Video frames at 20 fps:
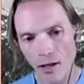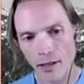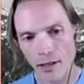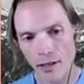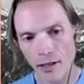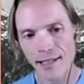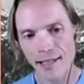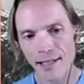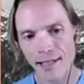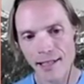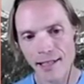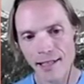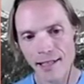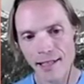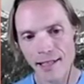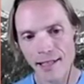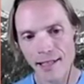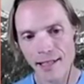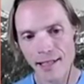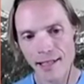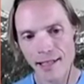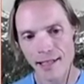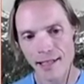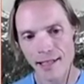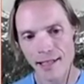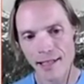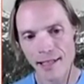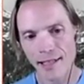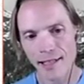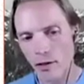that any of the policy
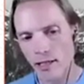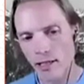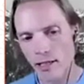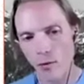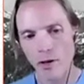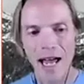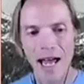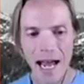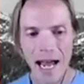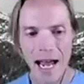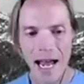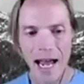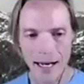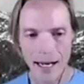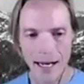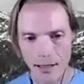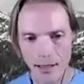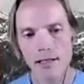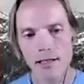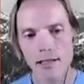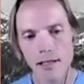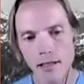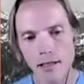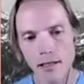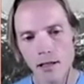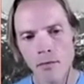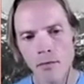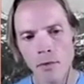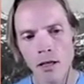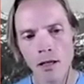that we've added to that system
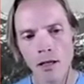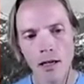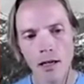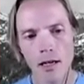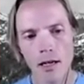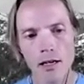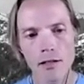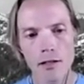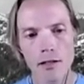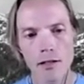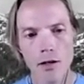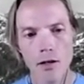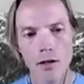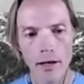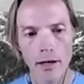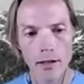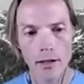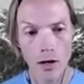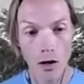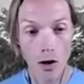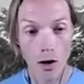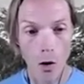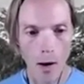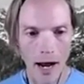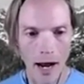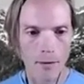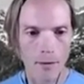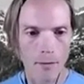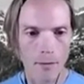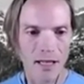is going to go
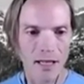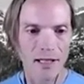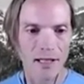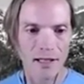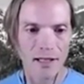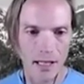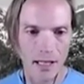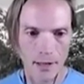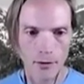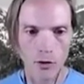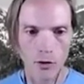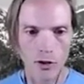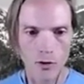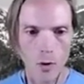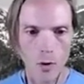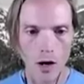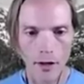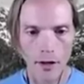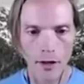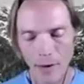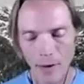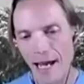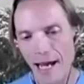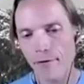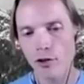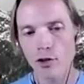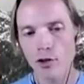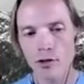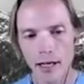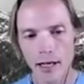ahead and be successful as well, that we haven't
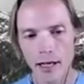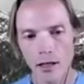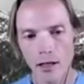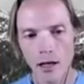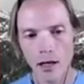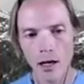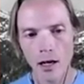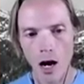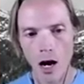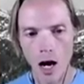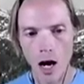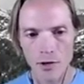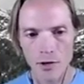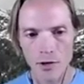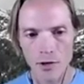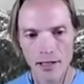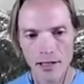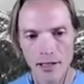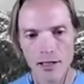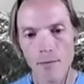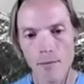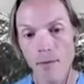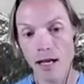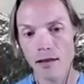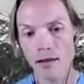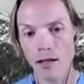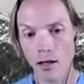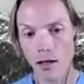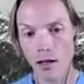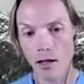created objects that make the
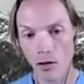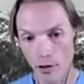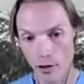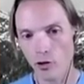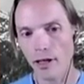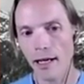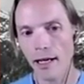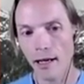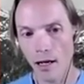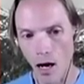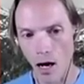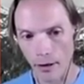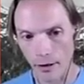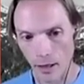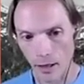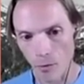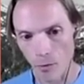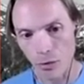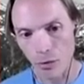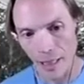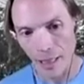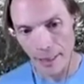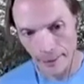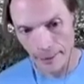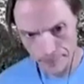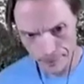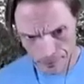cluster uncompliant.